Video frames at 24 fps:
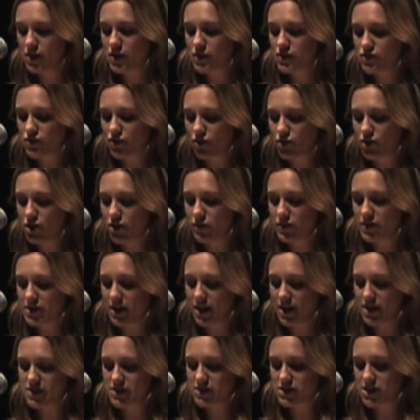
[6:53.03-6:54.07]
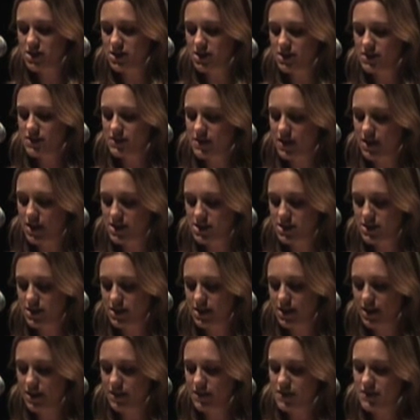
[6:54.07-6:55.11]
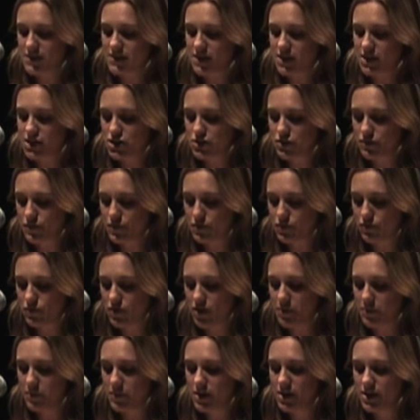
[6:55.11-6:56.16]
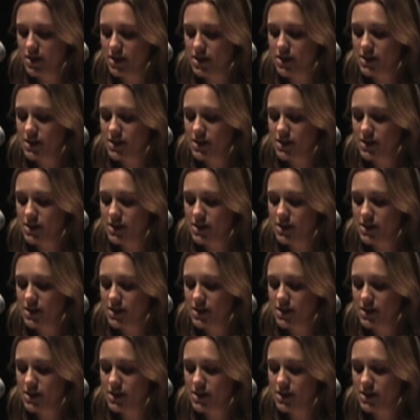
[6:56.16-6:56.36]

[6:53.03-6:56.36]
Sonia and I stood uncertainly in the centre of the room,